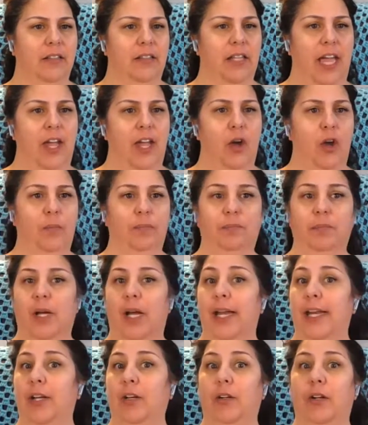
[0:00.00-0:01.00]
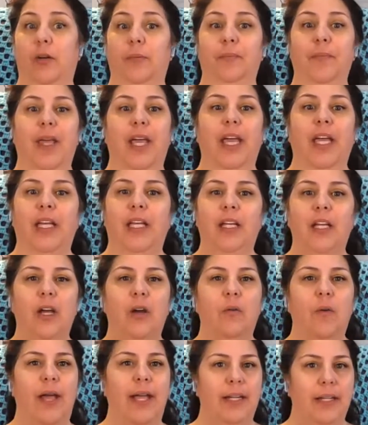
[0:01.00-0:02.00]
I hope, I don't know, you
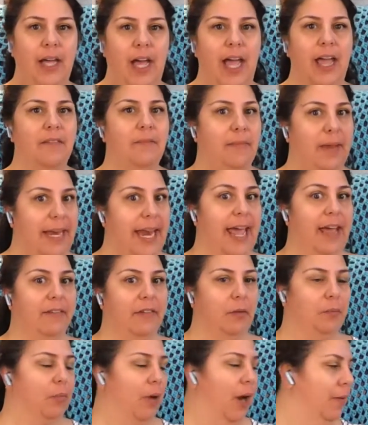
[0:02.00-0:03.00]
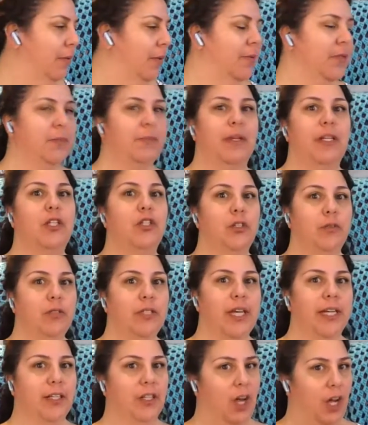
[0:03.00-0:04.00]
know what? I've been having problems, but new
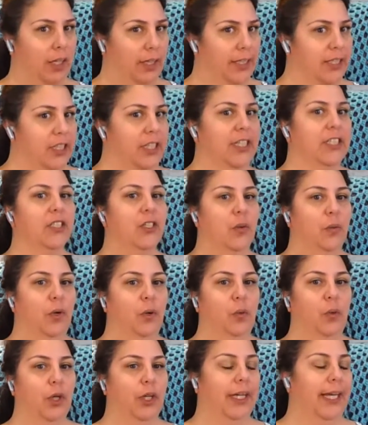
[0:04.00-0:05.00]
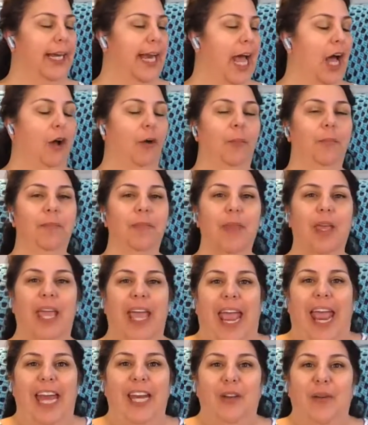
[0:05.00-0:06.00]
technology, so we'll work it out.
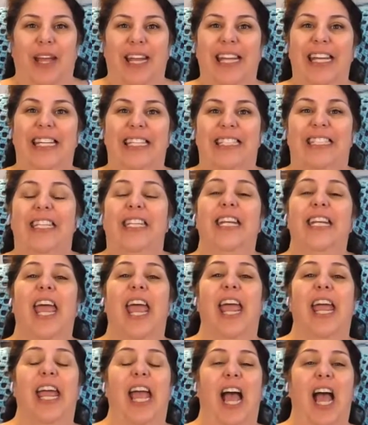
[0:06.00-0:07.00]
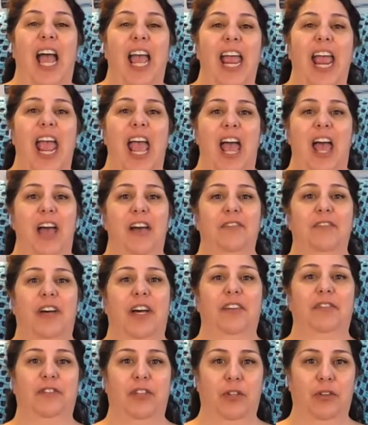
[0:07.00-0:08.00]
Anyway, today I have
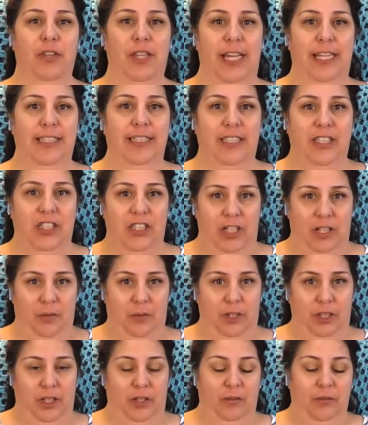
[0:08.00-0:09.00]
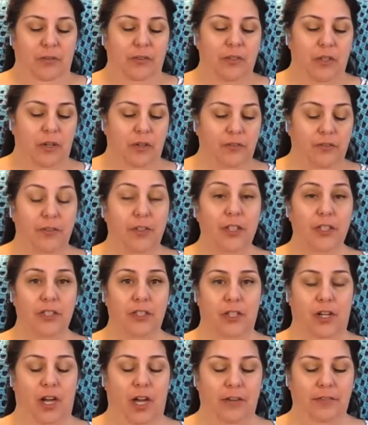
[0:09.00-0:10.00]
a few things to share with you. So
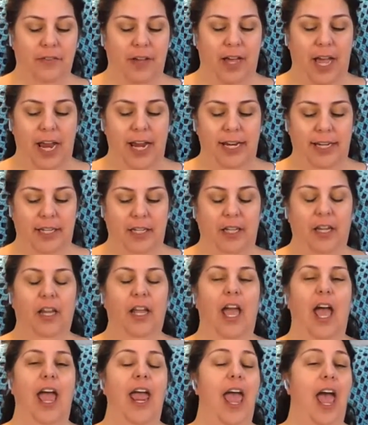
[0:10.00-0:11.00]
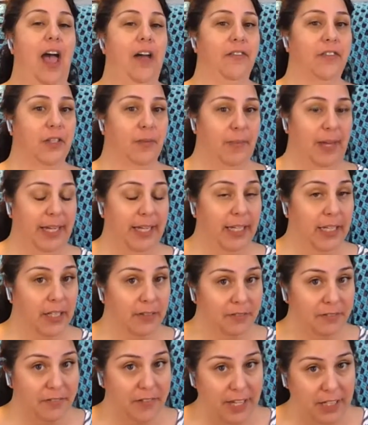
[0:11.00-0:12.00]
first off, I have to make a
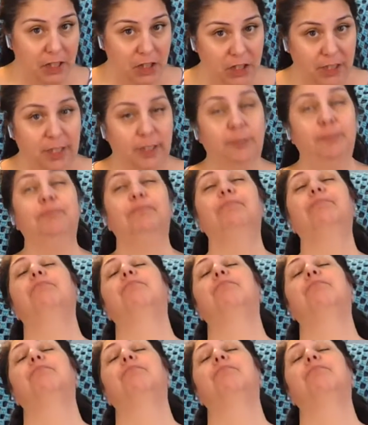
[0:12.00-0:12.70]
confession.